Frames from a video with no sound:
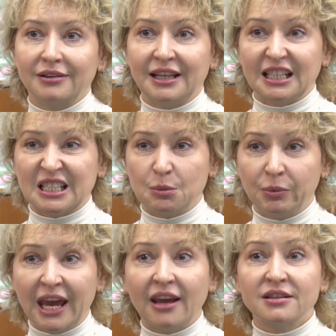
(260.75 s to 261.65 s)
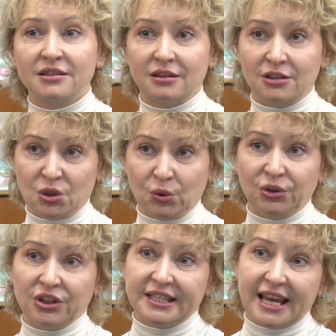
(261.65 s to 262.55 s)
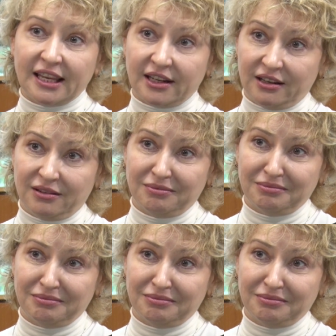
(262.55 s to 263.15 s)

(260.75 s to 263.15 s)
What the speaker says: that explains disordered data,